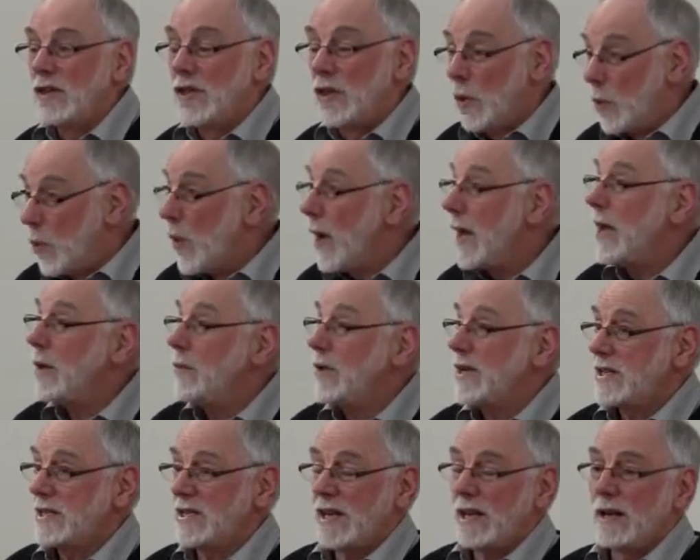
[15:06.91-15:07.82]
The
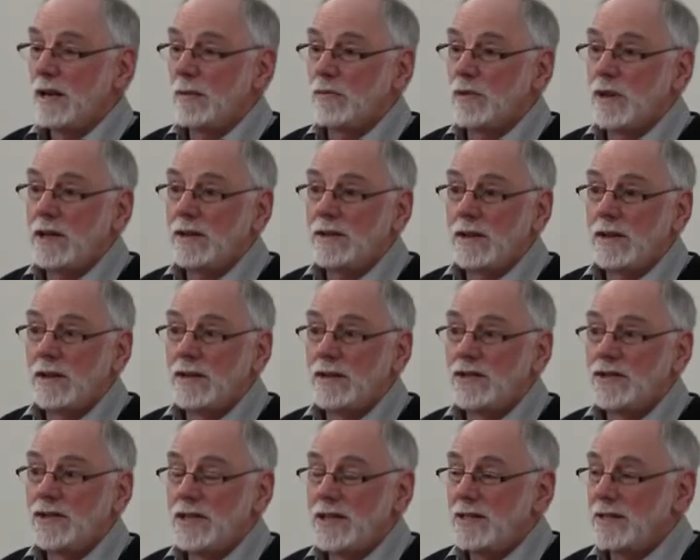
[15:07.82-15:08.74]
way we celebrate the
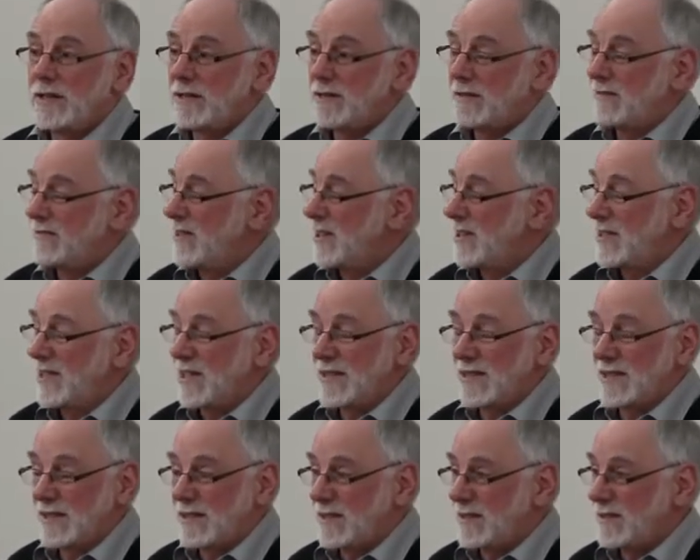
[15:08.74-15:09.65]
liturgy is
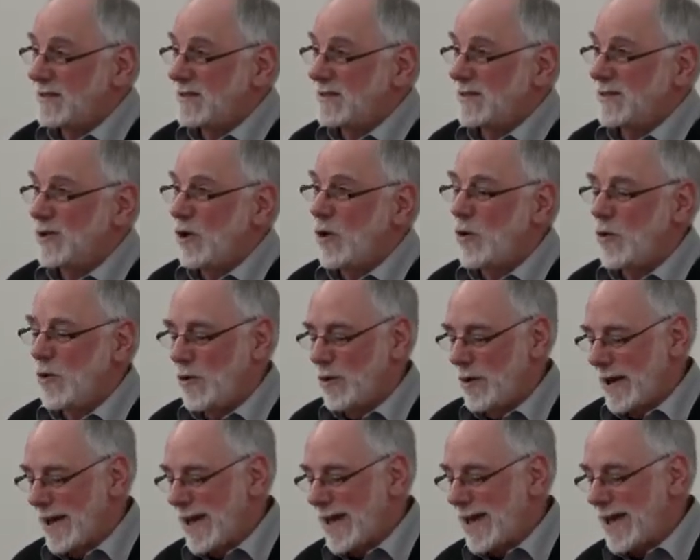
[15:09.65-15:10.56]
just
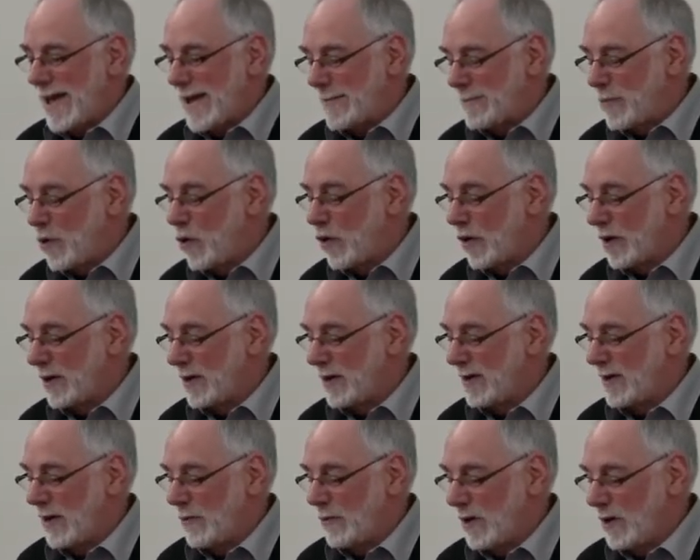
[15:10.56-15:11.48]
so
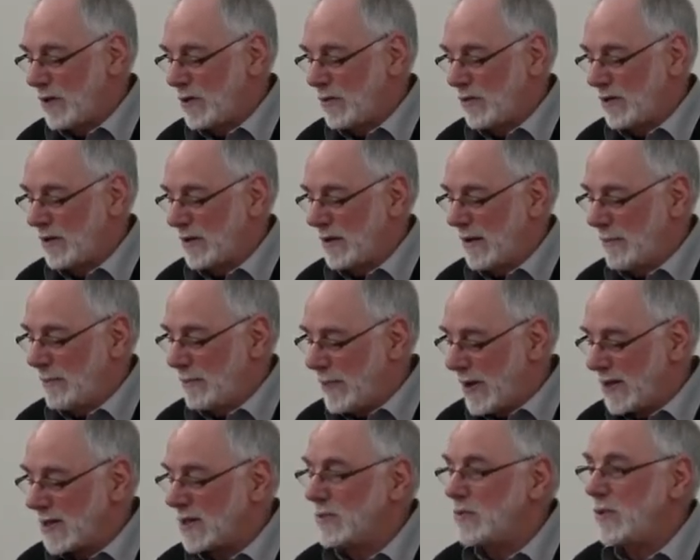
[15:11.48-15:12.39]
important that we do it the
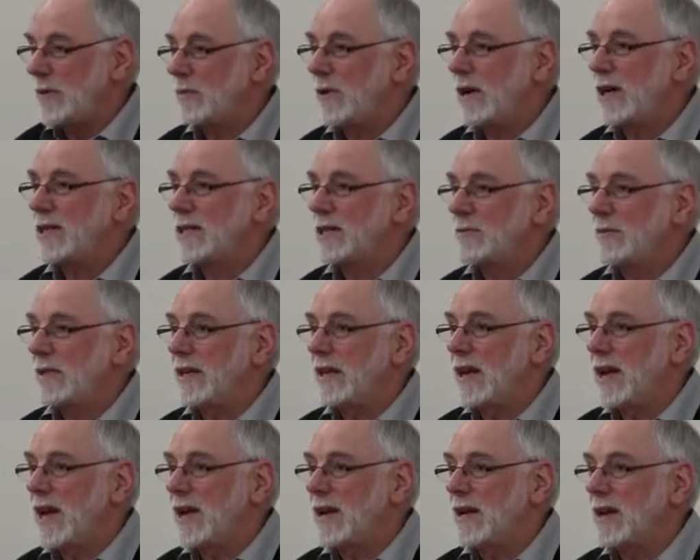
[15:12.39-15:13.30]
best we
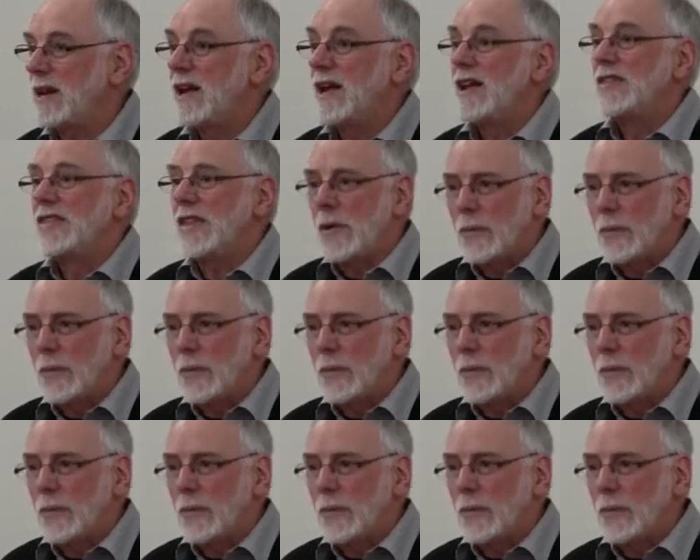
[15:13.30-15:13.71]
possibly can,